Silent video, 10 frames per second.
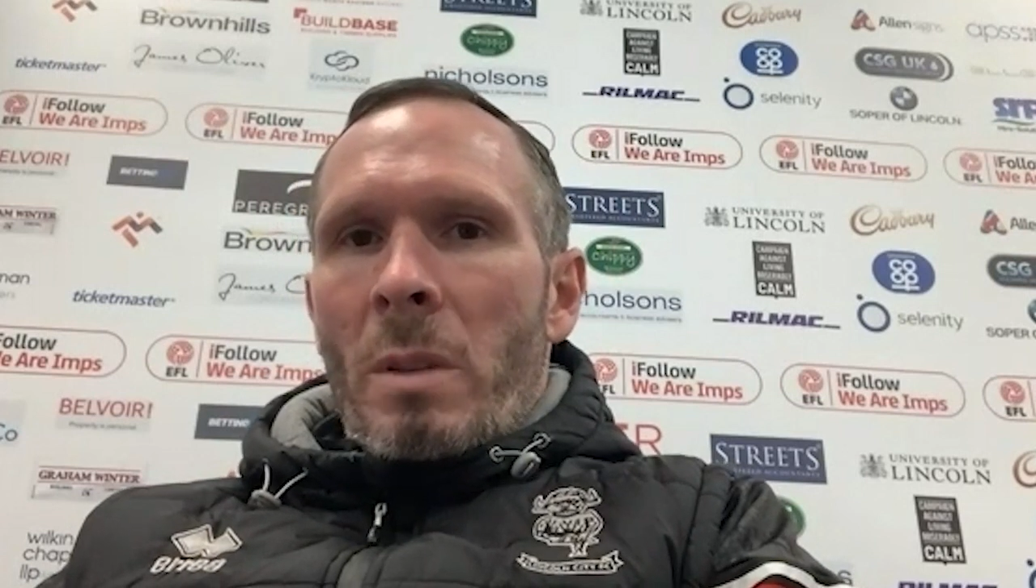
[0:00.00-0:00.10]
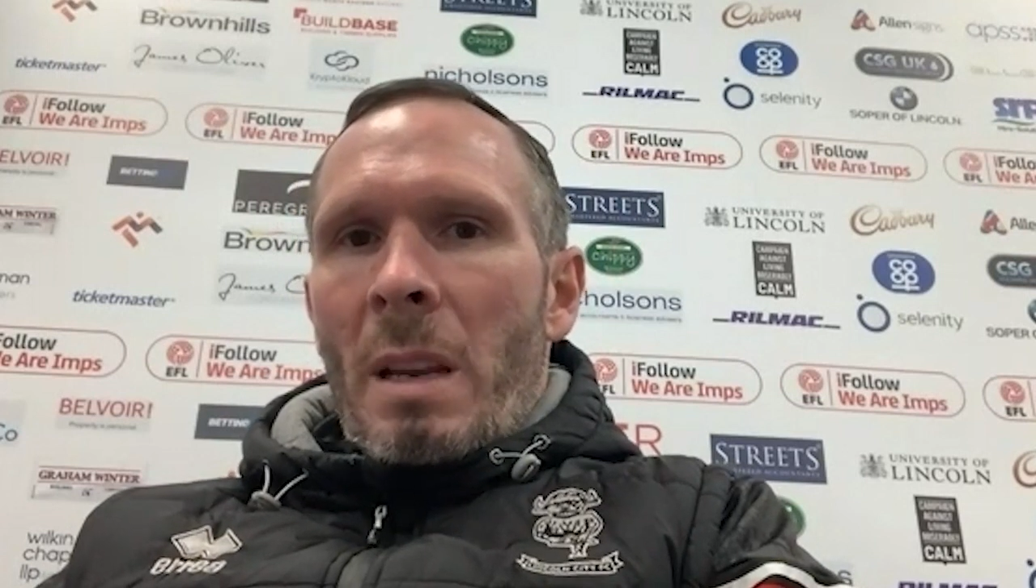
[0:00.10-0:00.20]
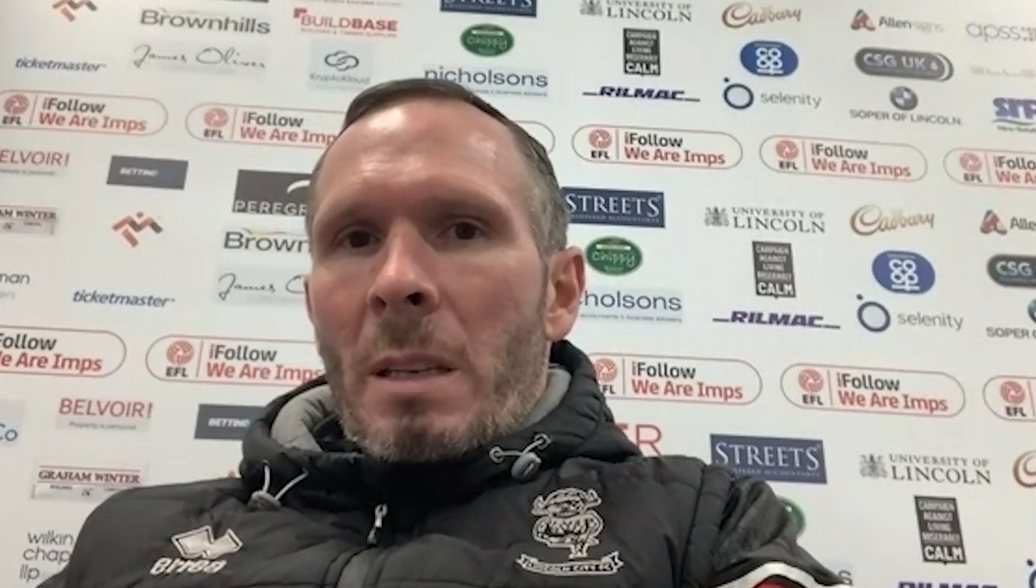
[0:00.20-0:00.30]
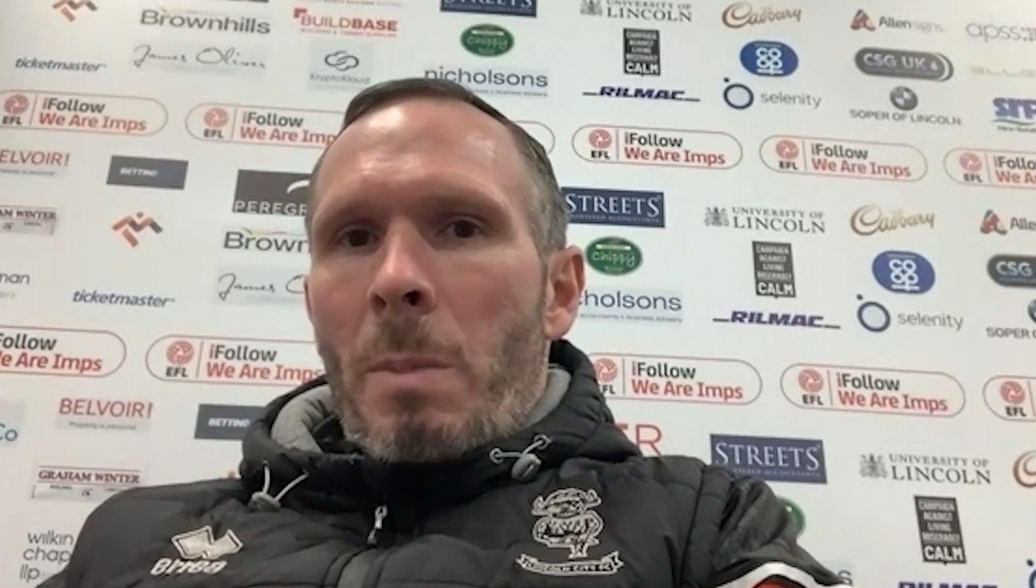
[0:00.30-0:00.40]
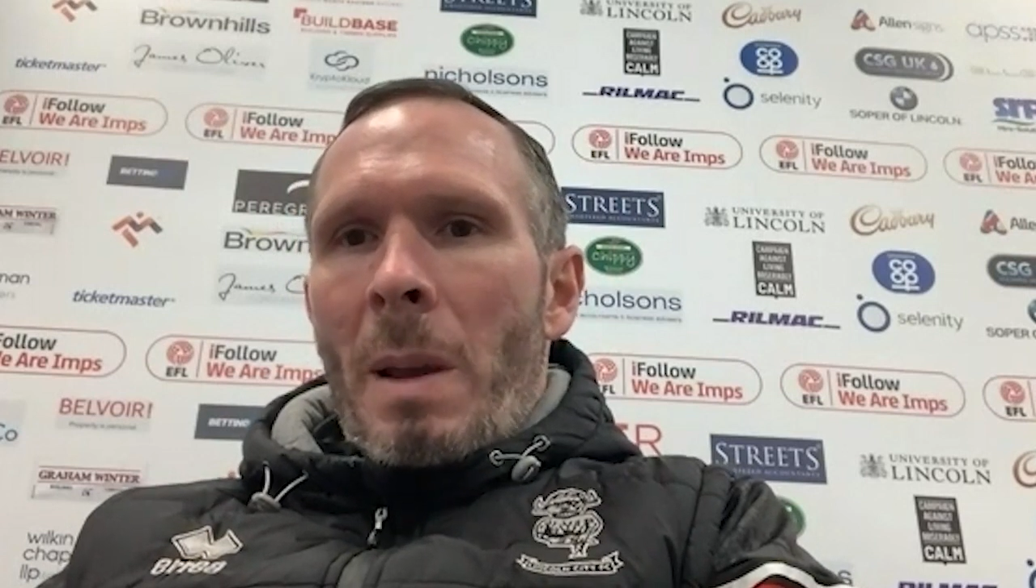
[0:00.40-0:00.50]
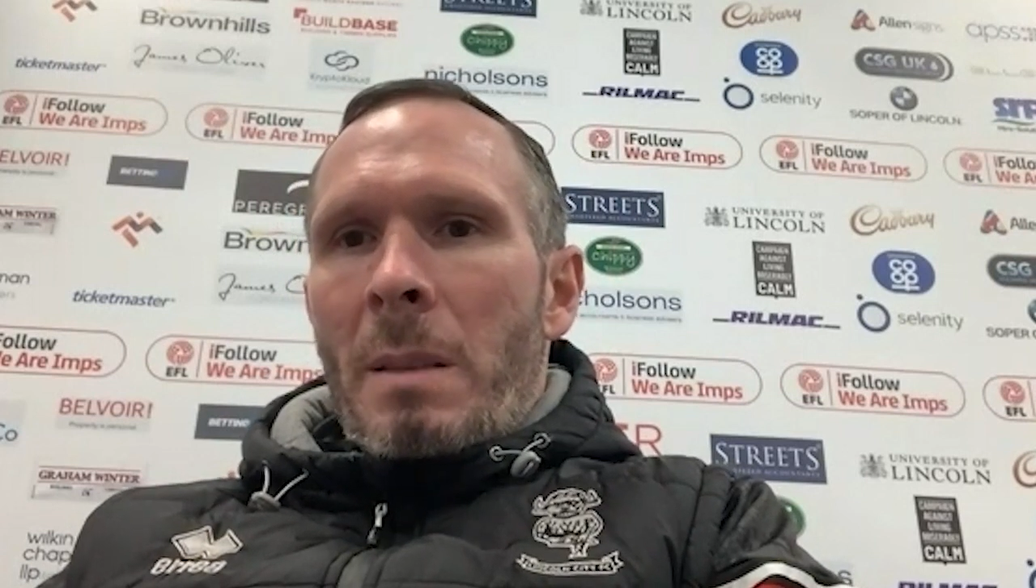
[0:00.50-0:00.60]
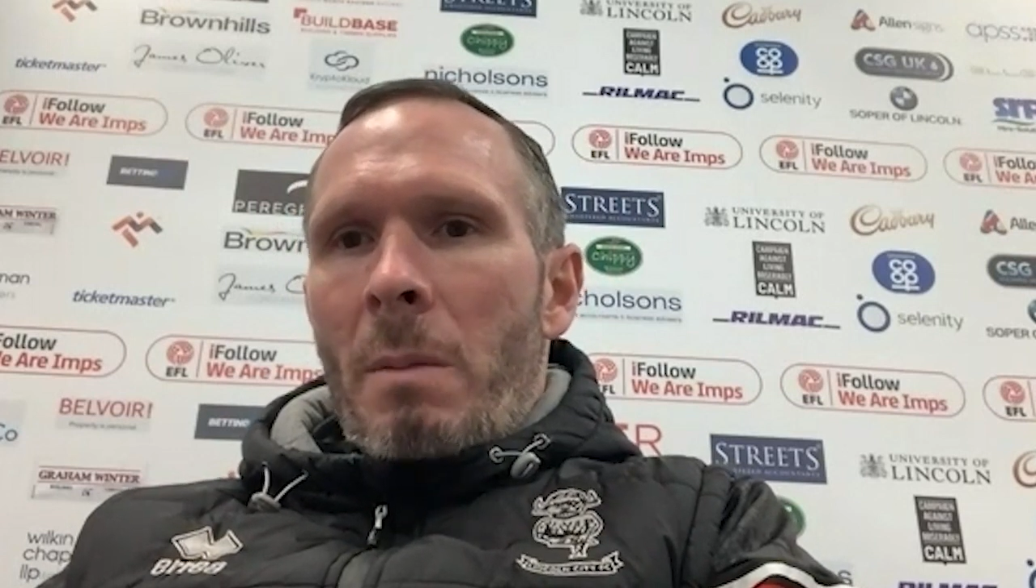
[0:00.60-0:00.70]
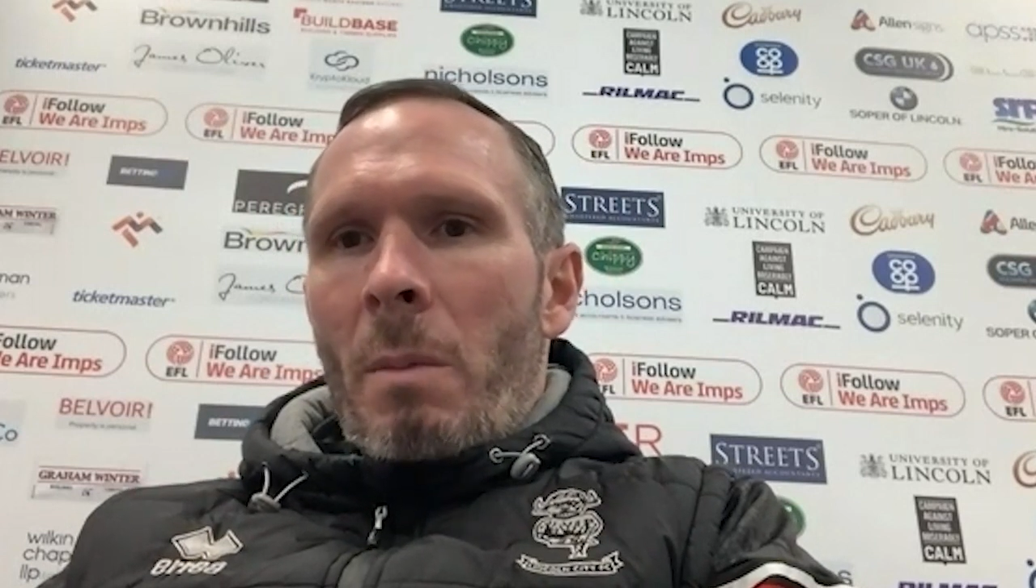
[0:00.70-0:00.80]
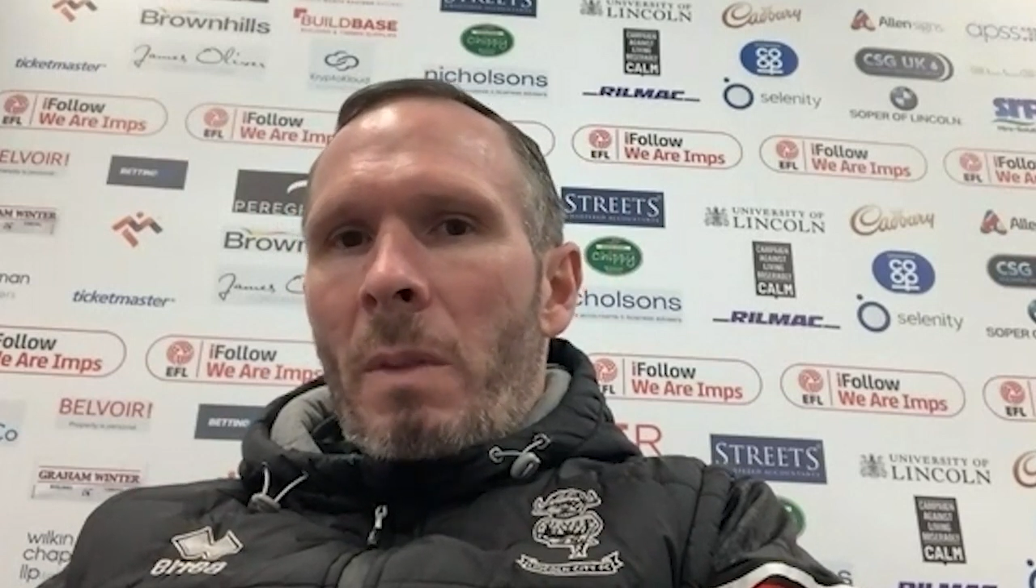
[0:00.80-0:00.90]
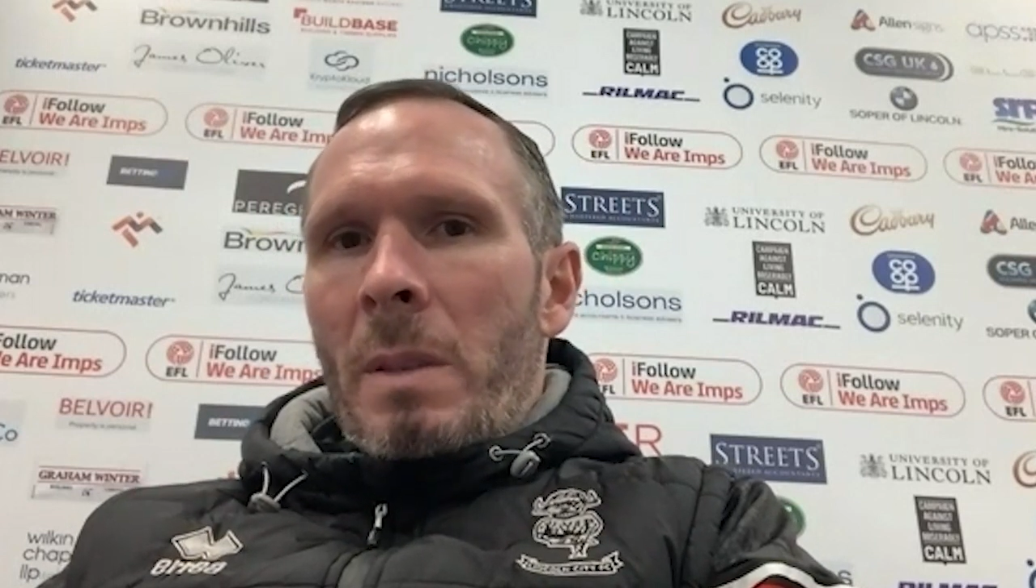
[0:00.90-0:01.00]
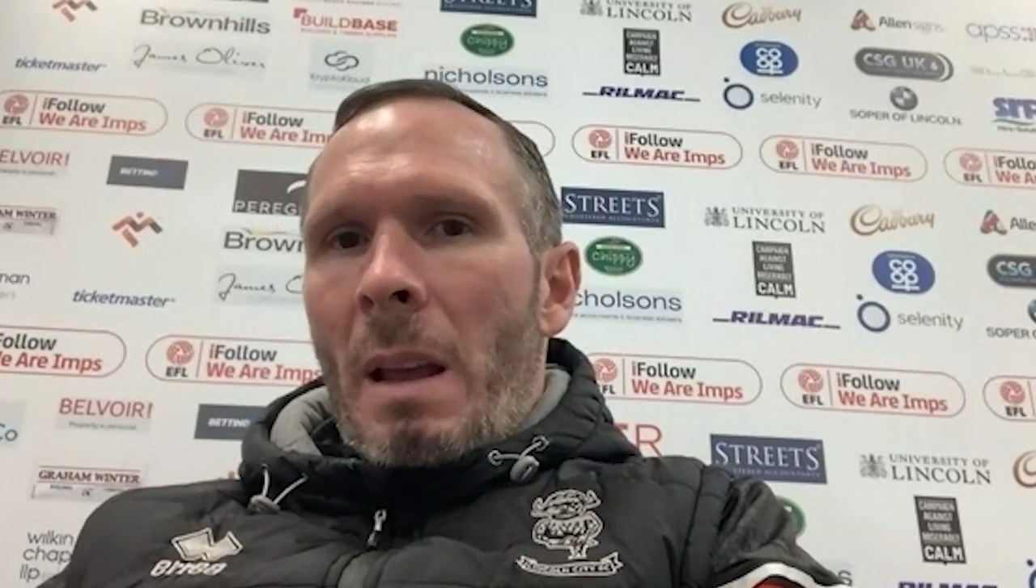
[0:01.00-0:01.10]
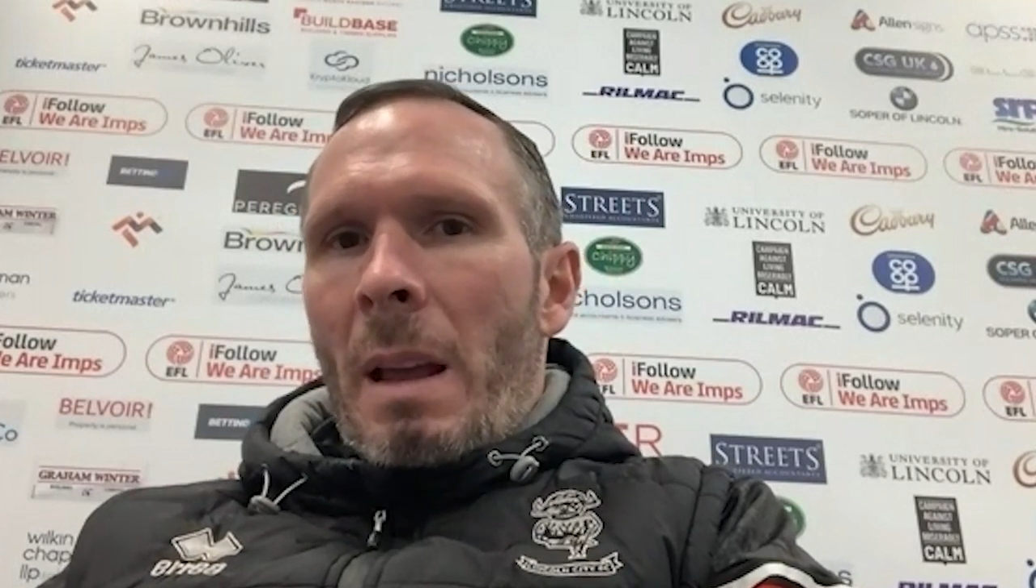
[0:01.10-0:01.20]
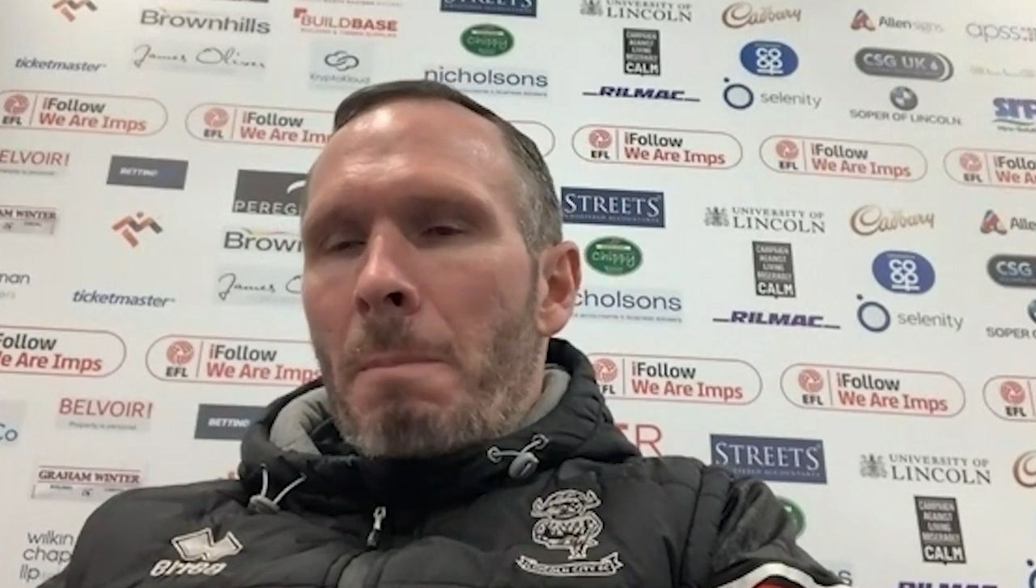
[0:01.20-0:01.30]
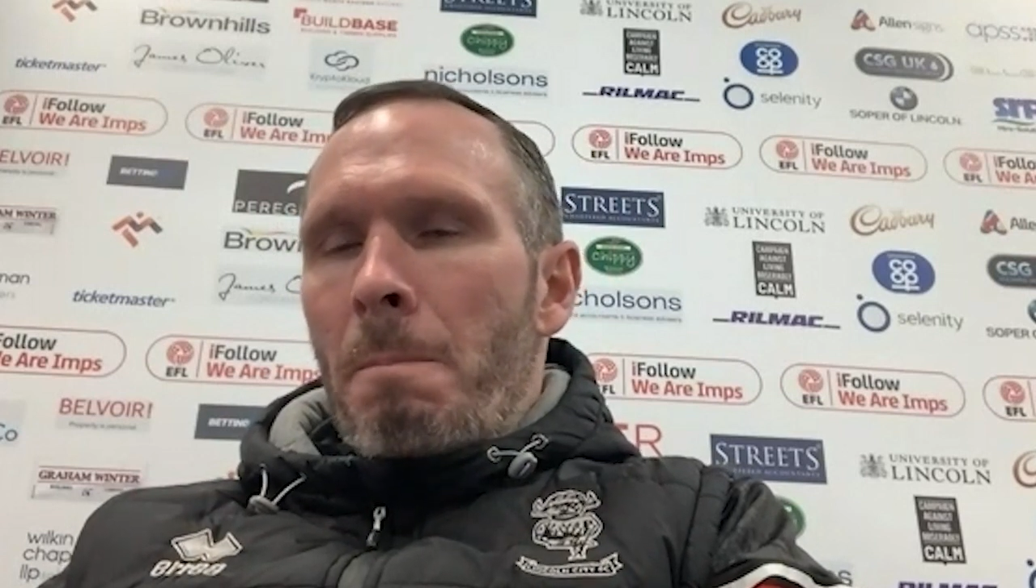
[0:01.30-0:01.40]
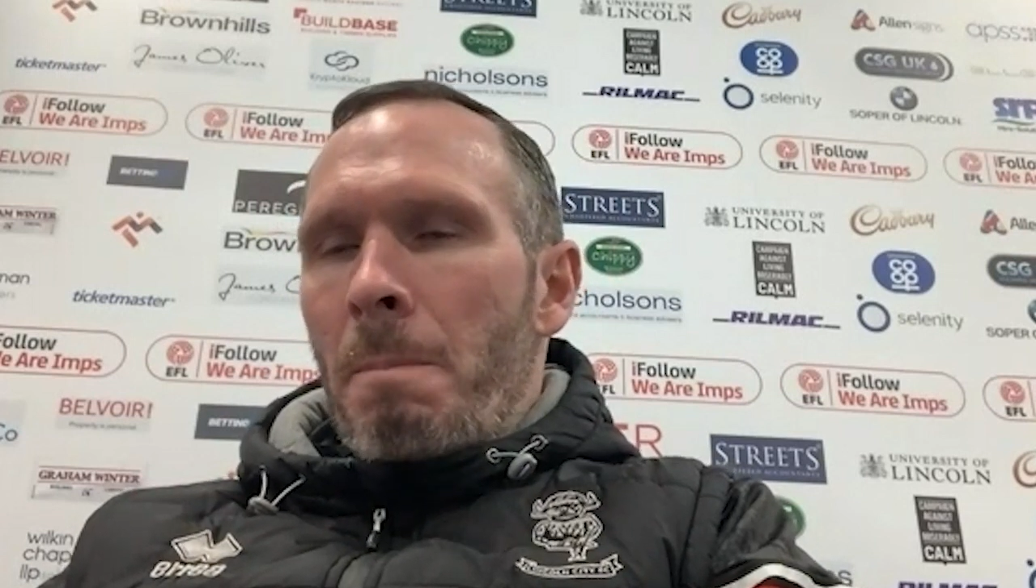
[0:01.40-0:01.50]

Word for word: expected him with his arm.